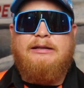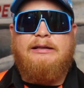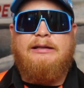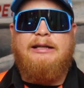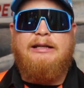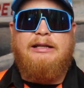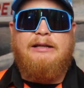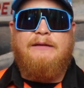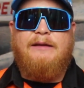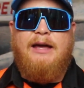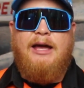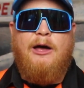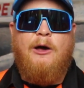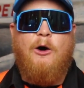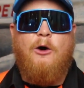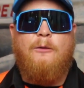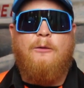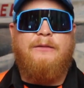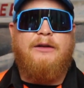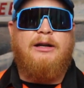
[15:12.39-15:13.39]
leading the
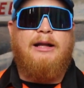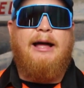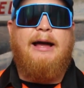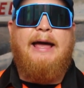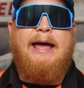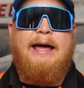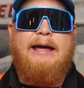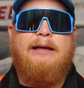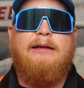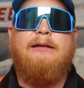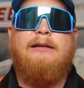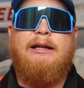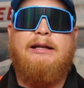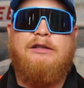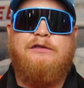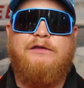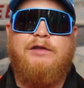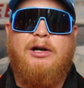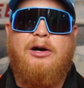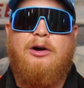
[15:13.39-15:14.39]
helm, they're like, hey,
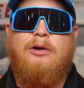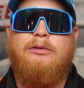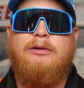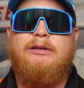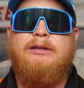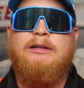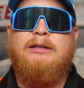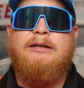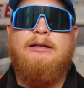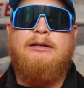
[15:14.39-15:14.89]
let us talk.